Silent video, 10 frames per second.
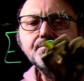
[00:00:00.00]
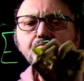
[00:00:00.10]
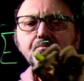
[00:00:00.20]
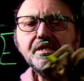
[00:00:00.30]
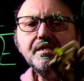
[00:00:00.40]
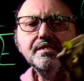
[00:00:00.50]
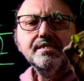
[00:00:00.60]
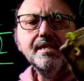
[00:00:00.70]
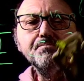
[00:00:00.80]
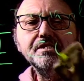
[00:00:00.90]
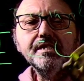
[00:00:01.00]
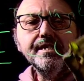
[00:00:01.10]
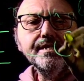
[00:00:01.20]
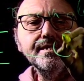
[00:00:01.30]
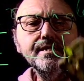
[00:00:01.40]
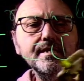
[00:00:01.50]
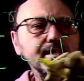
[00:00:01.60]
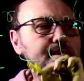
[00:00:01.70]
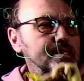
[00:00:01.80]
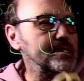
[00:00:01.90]
be a subset
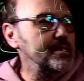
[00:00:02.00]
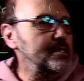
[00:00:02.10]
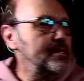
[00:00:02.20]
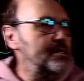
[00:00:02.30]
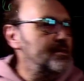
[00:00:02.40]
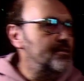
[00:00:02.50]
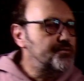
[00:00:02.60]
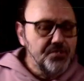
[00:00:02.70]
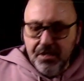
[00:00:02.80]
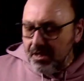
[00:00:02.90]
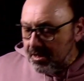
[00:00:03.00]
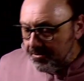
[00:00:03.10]
of C,